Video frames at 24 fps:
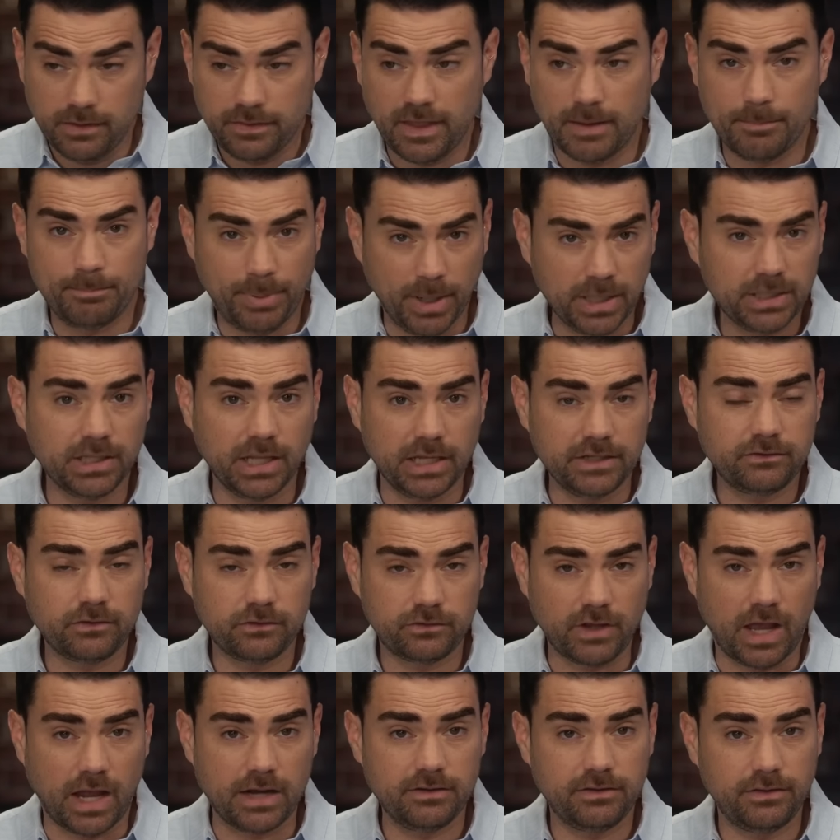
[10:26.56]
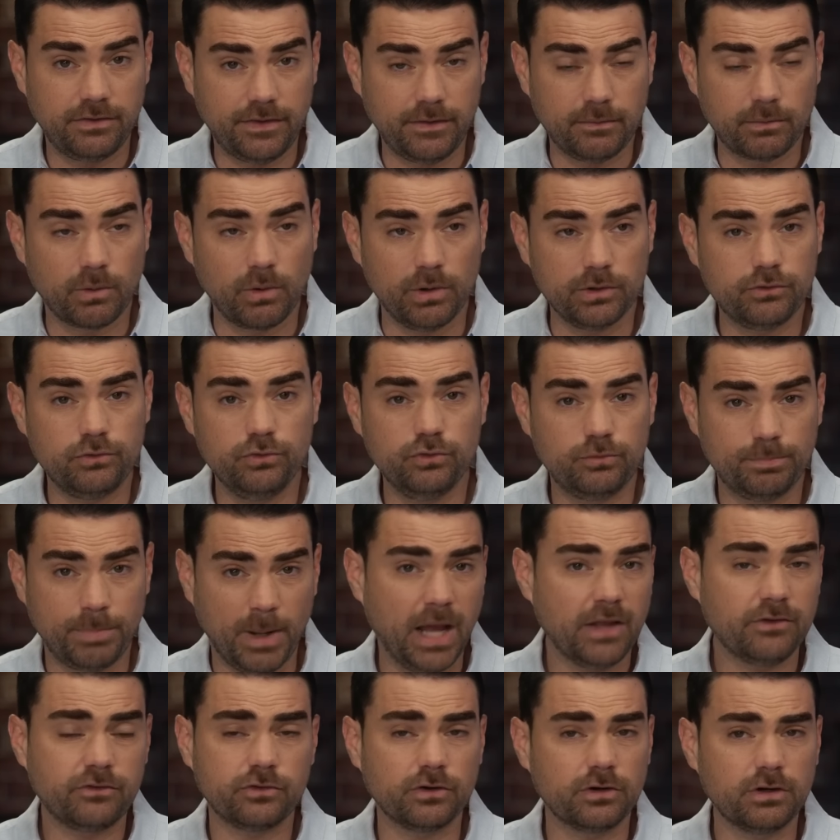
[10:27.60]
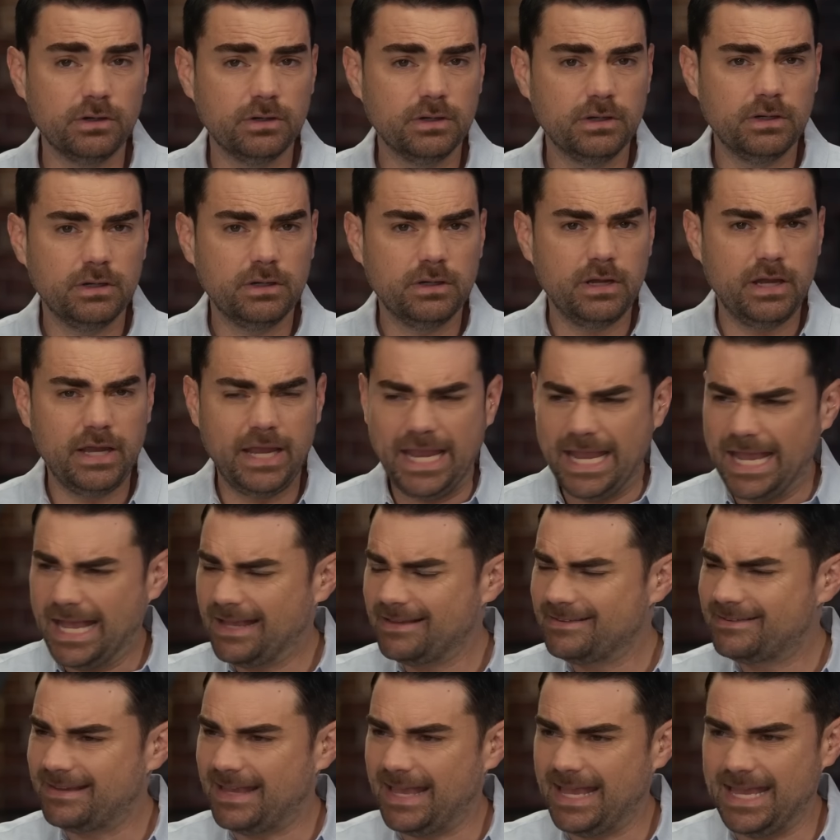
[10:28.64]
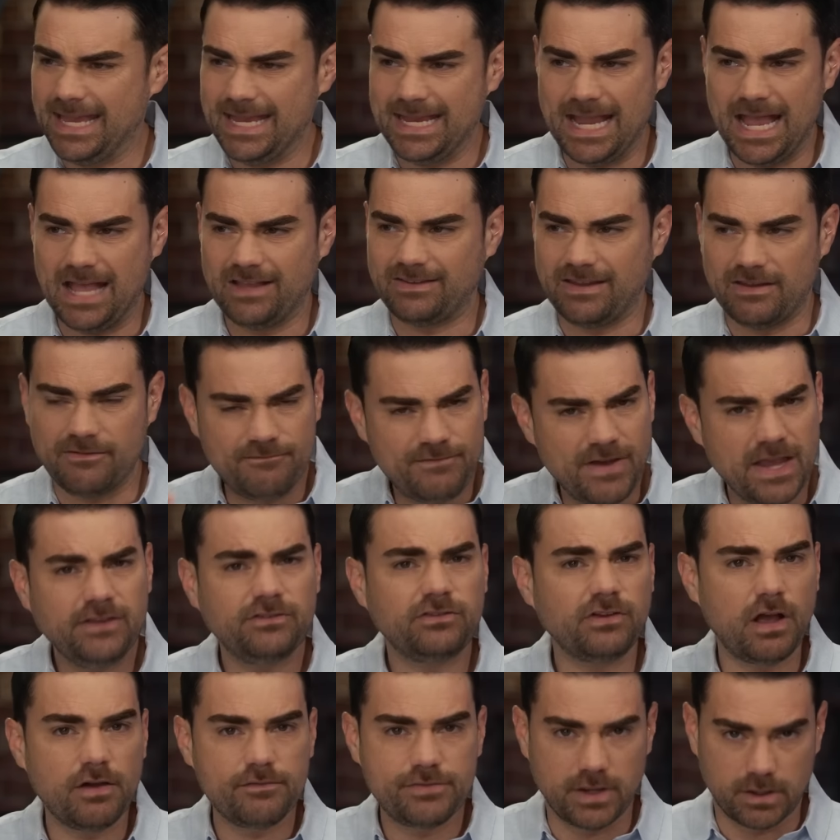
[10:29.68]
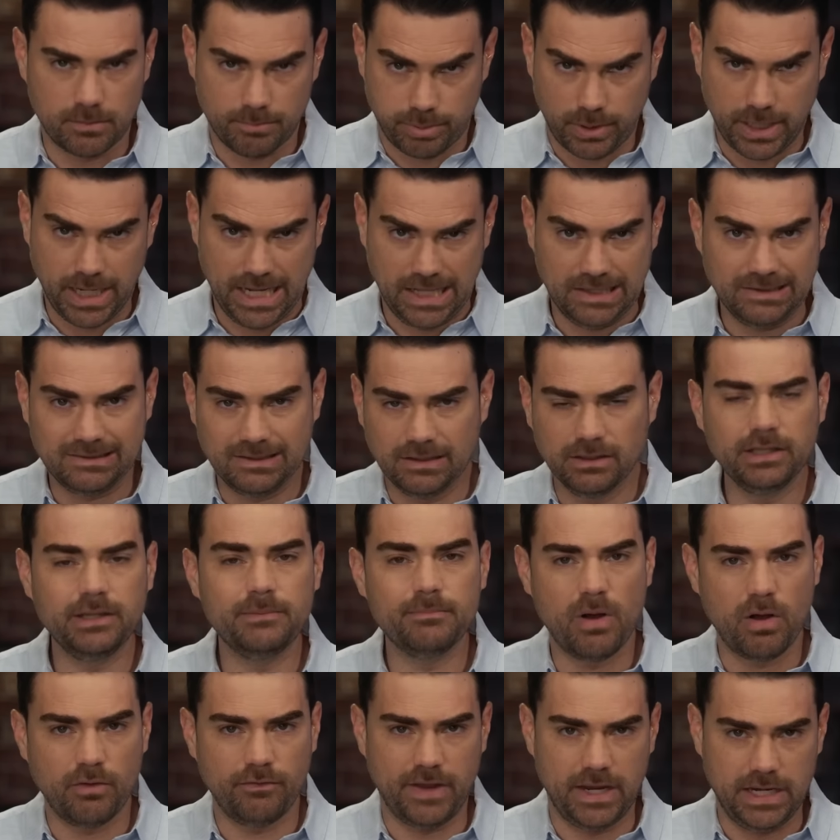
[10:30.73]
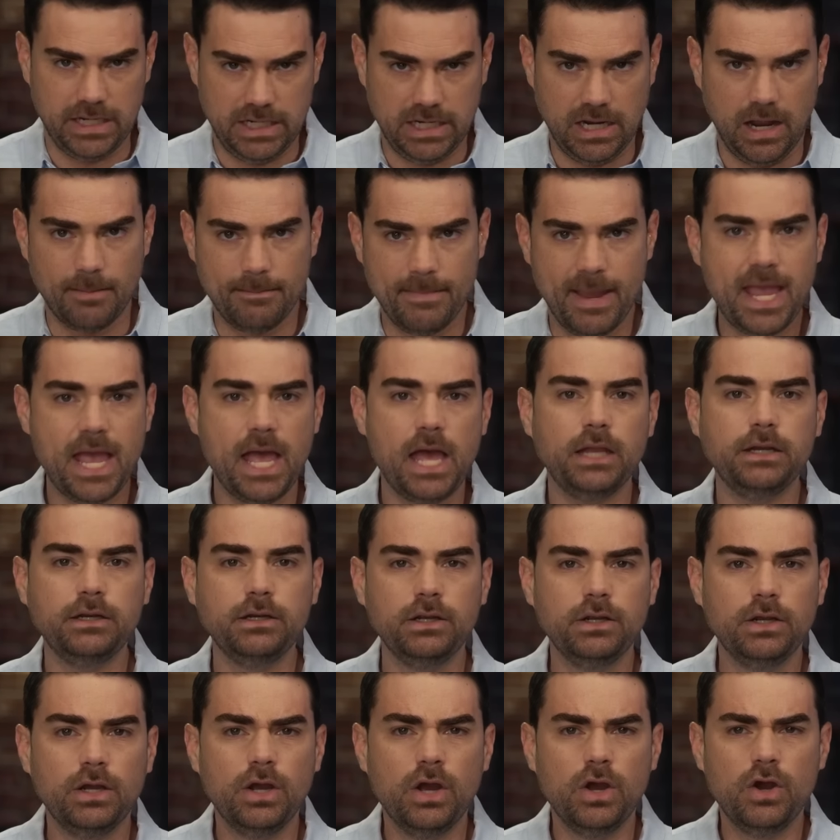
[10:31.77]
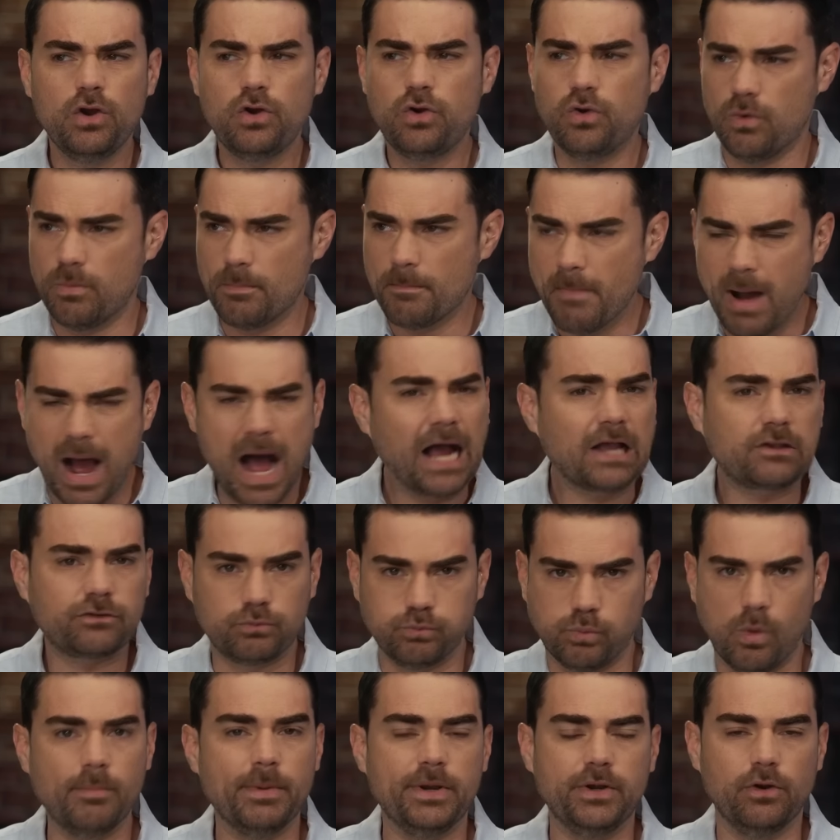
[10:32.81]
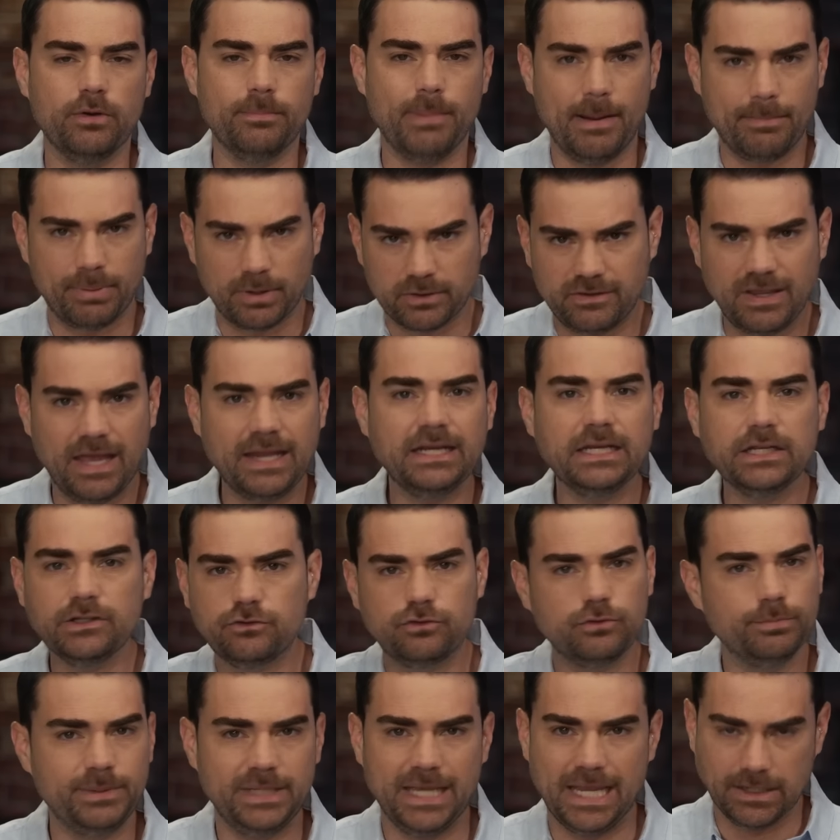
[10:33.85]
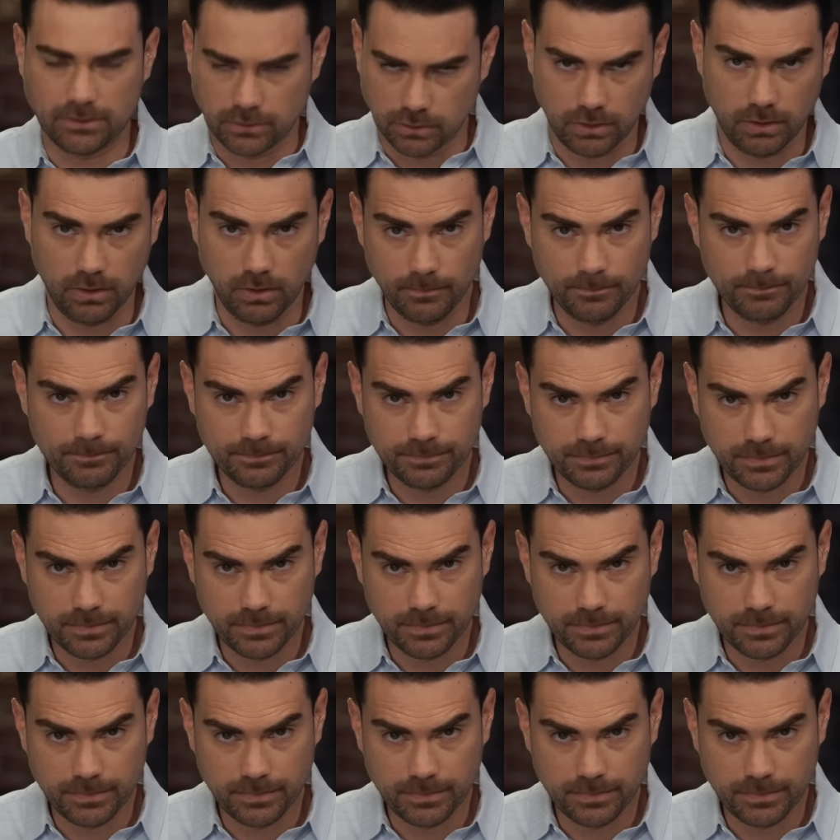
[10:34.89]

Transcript: that Bud Light decided that they were going to sponsor as a as a face of their brand, Dylan Mulvaney, a man who mocks womanhood by pretending to be a girl.